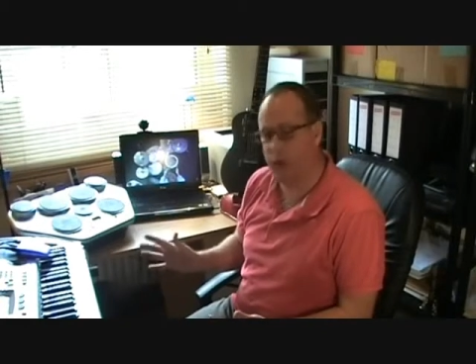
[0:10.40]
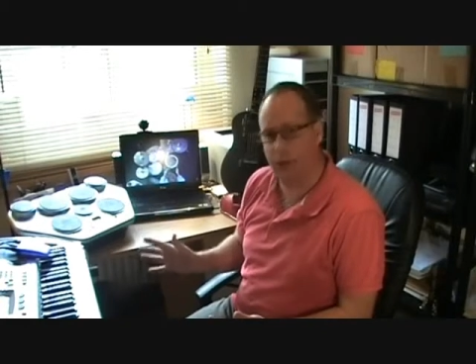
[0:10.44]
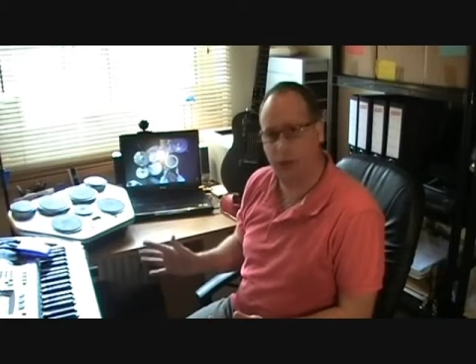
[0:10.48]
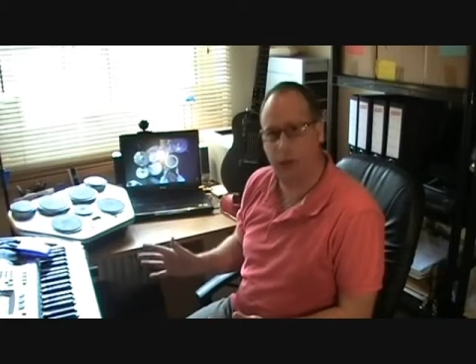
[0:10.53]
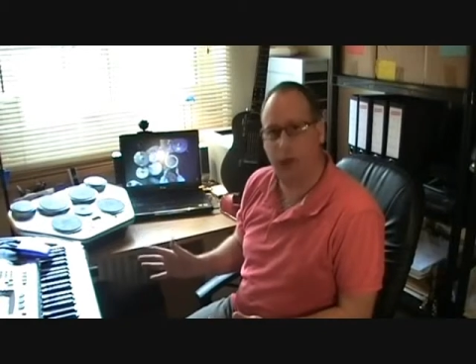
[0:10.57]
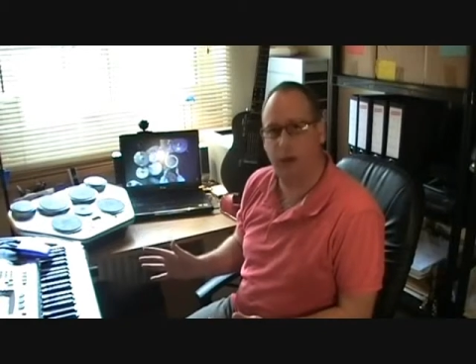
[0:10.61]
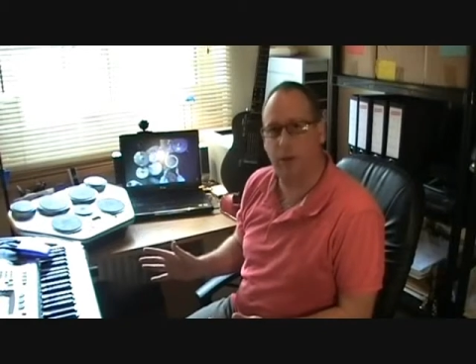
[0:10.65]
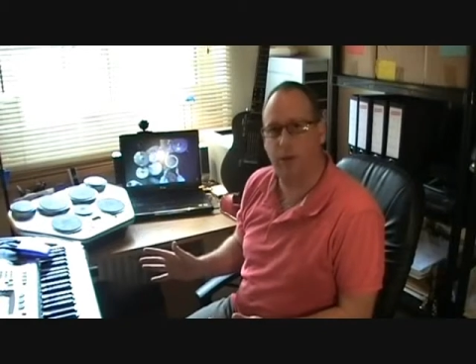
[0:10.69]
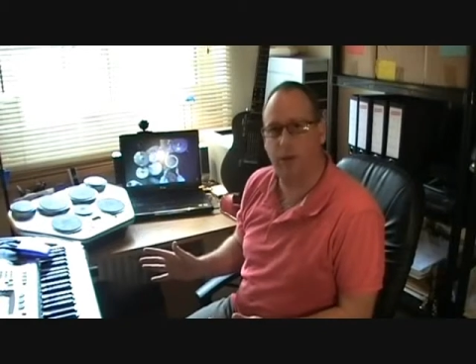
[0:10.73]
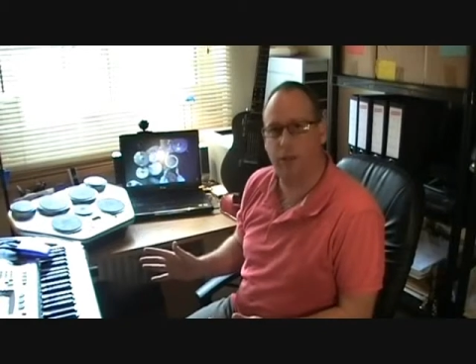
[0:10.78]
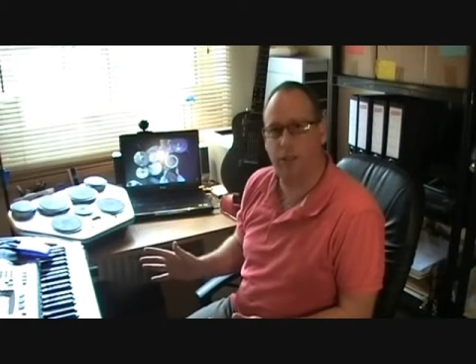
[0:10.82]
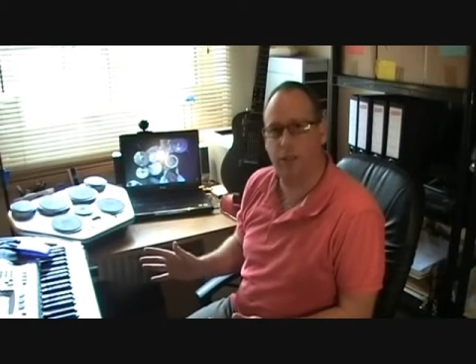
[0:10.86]

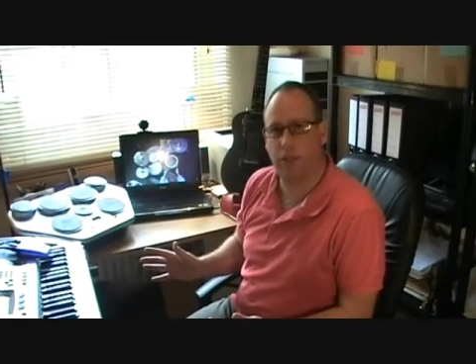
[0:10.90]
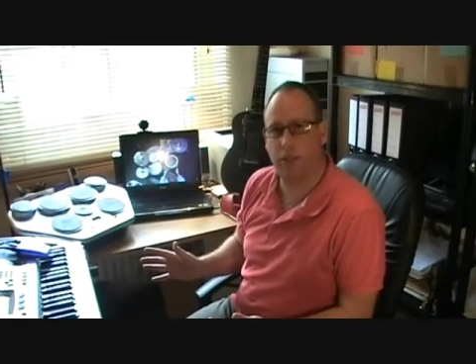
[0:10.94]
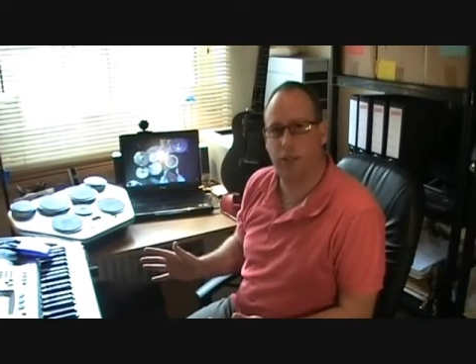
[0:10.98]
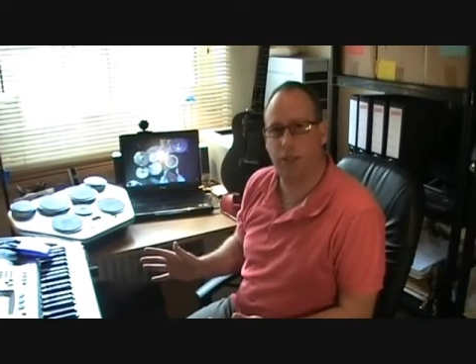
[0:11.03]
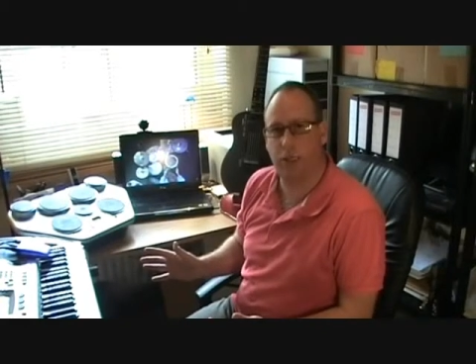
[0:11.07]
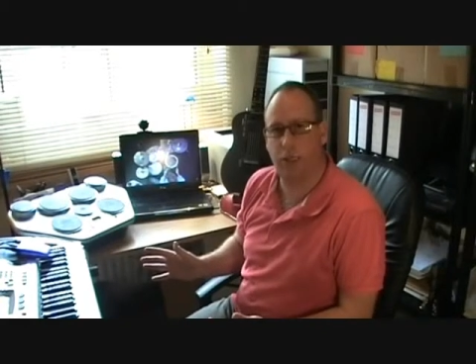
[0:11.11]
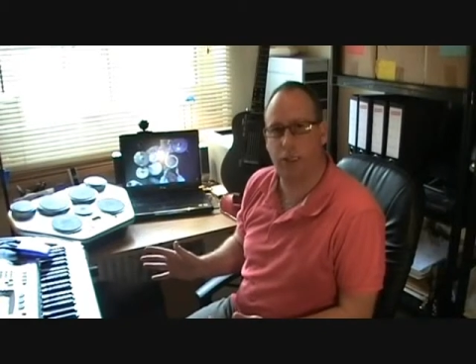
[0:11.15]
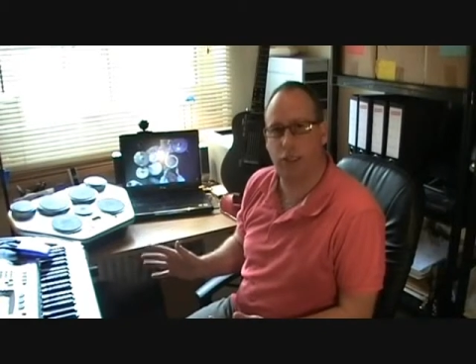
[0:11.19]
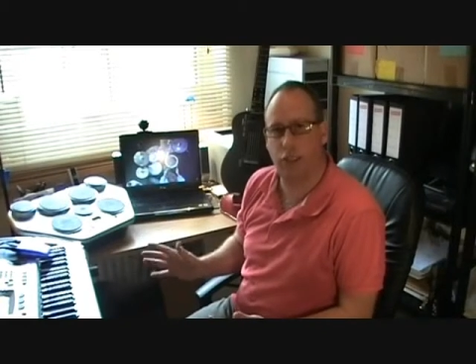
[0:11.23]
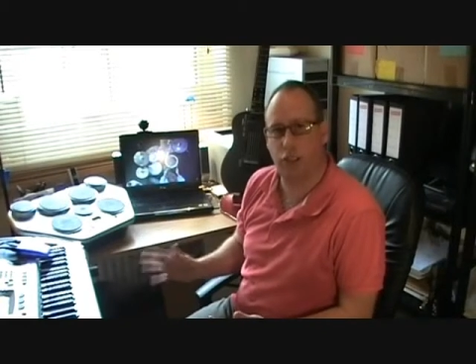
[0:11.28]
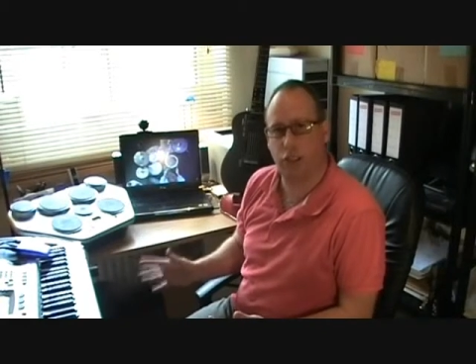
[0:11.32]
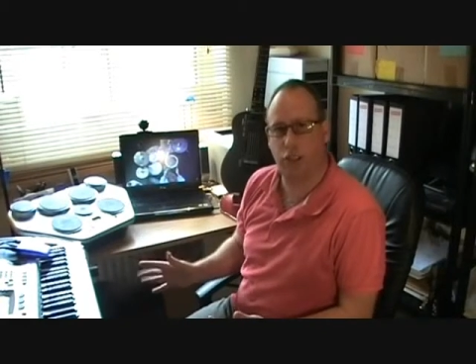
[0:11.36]
video is
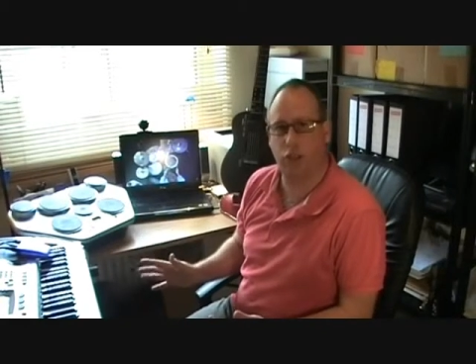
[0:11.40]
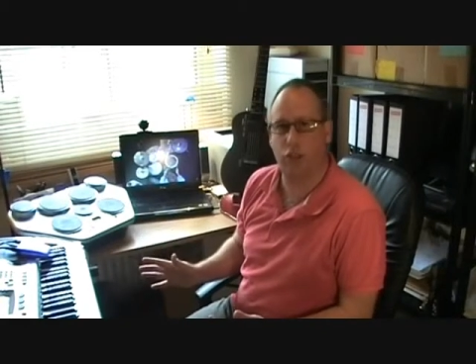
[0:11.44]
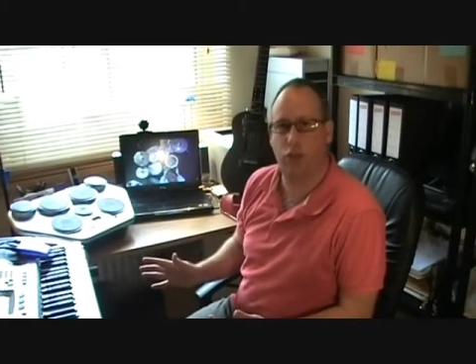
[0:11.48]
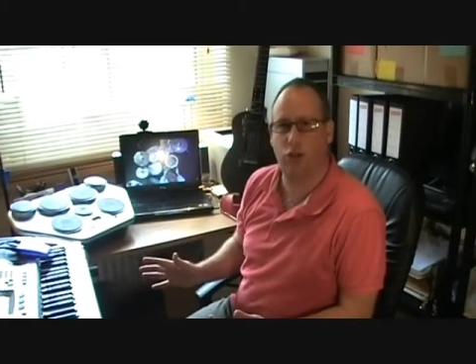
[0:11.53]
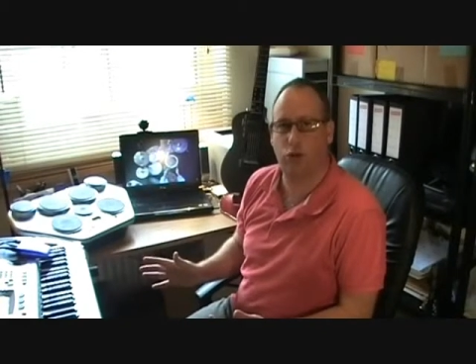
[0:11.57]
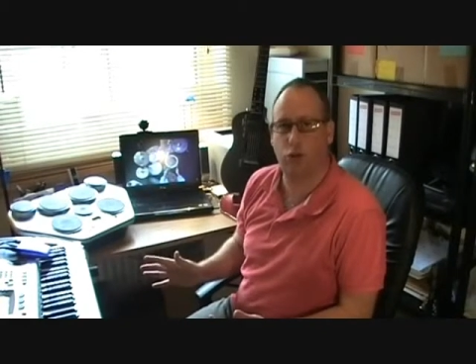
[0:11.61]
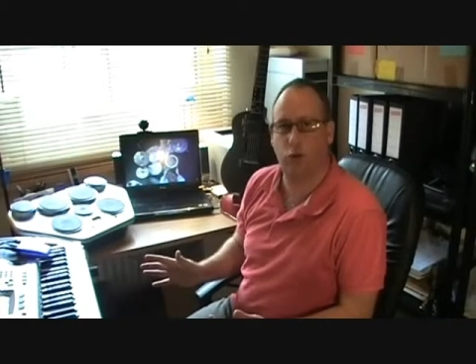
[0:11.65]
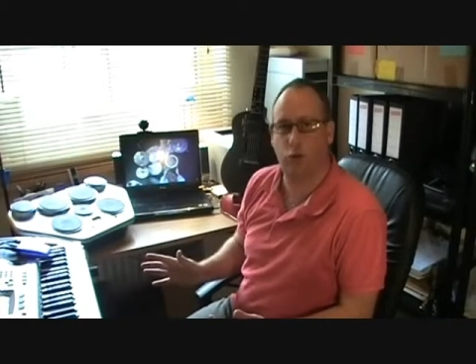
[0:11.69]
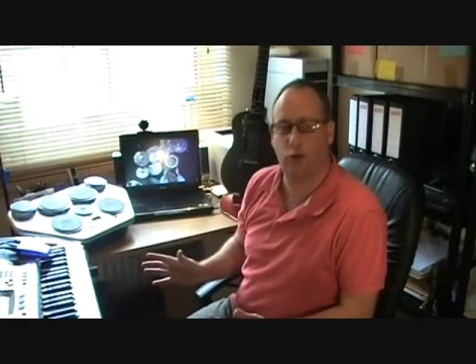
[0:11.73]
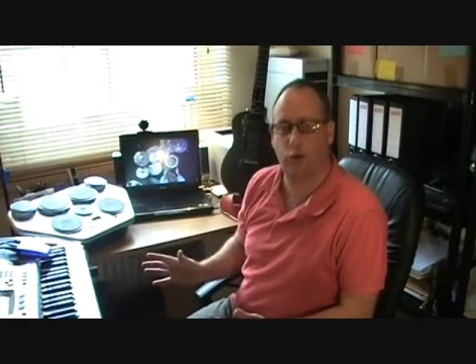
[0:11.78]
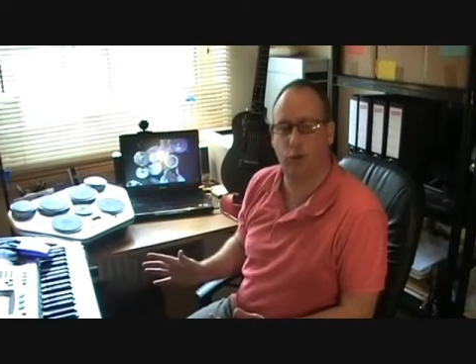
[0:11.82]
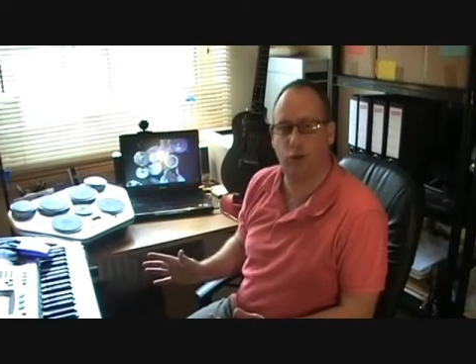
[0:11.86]
uh, just to
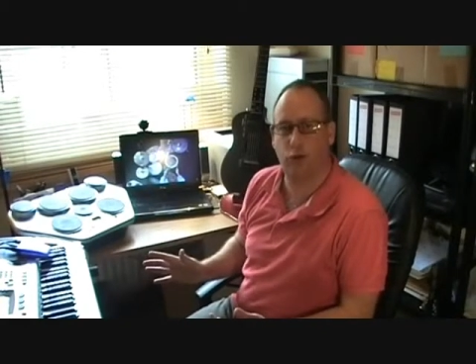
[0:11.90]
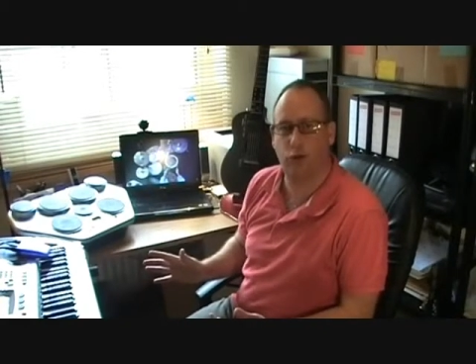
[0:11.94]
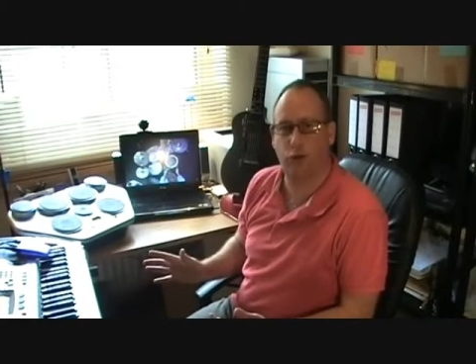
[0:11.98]
talk